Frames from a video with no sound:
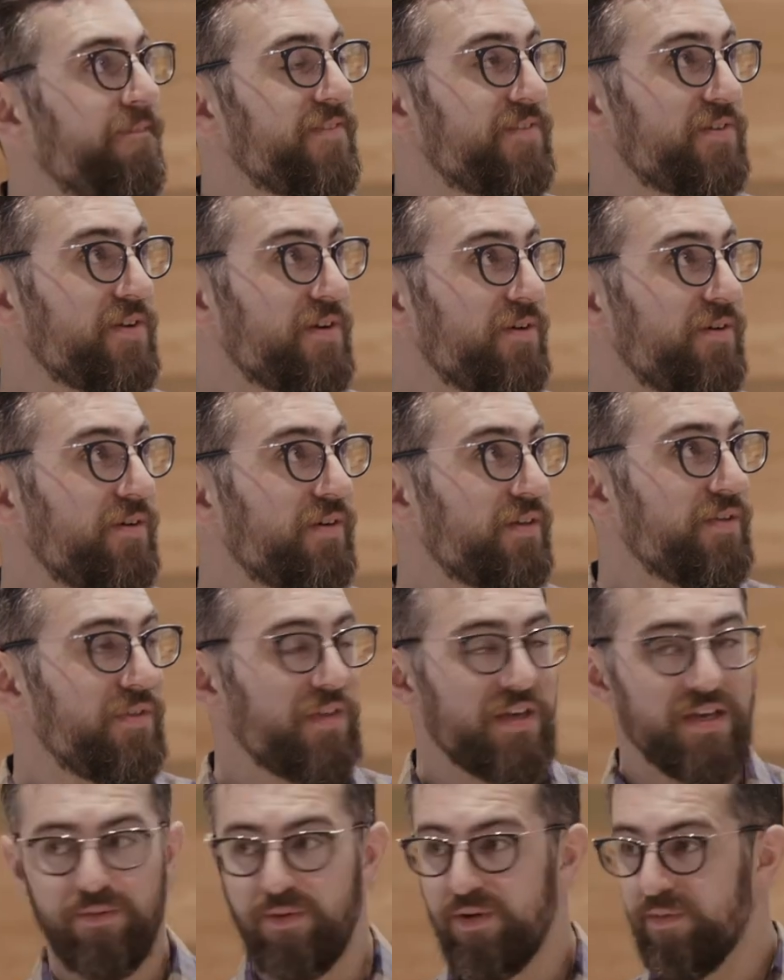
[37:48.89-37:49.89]
So you
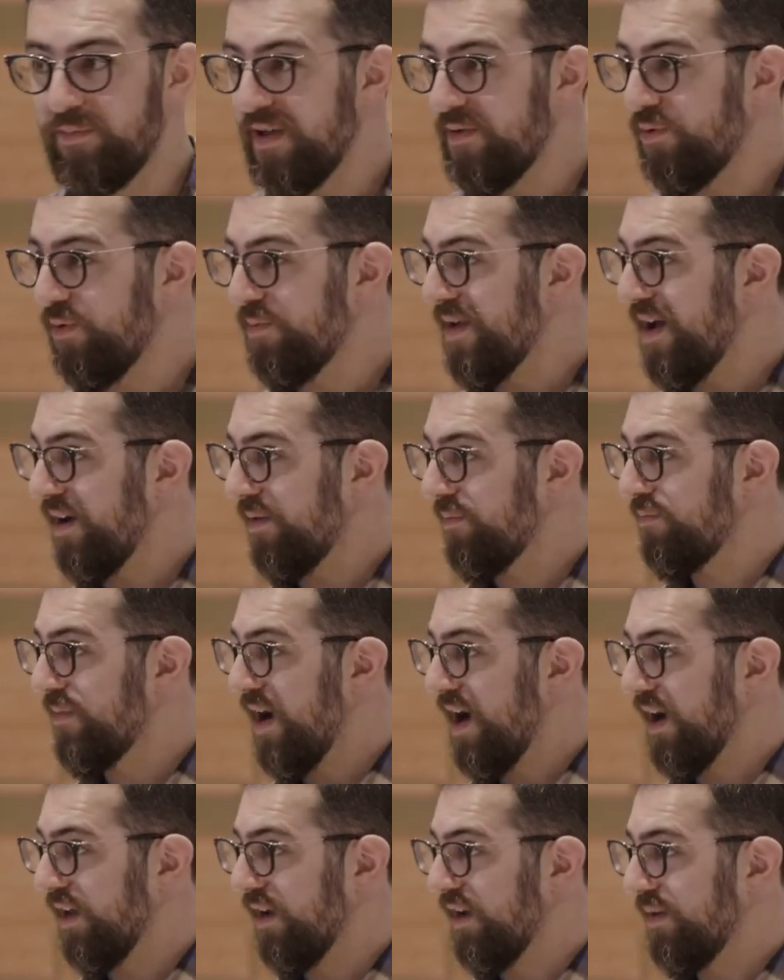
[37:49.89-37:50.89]
think, well, maybe we
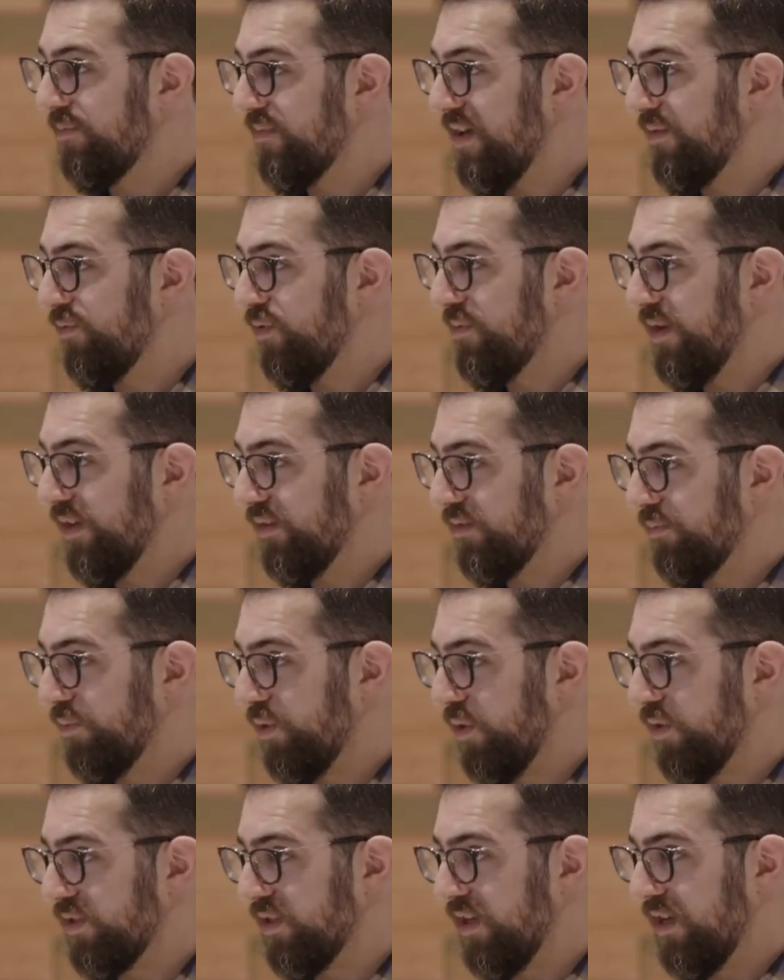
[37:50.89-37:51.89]
mock it up, maybe we make some
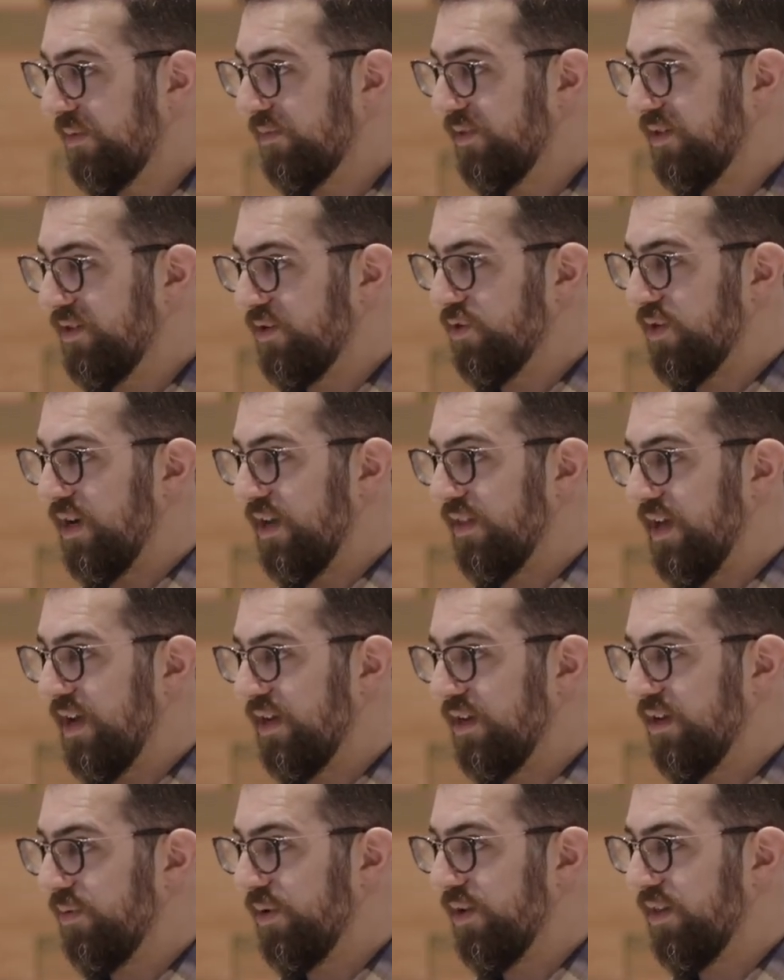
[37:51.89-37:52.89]
prototypes, and you try that,
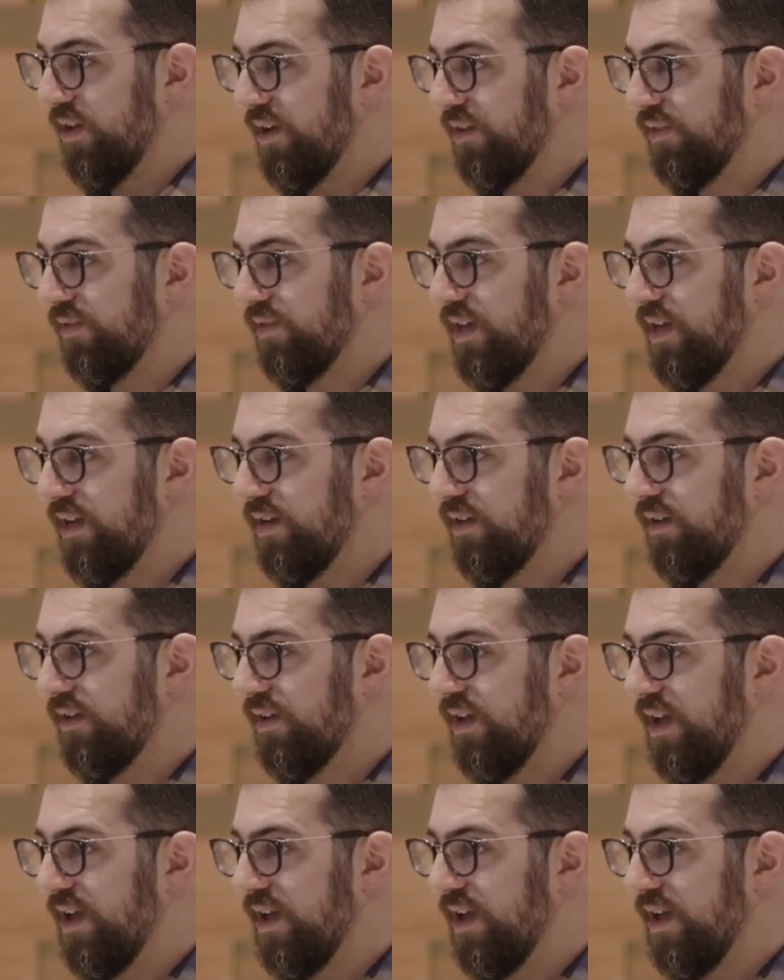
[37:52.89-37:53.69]
and you realize that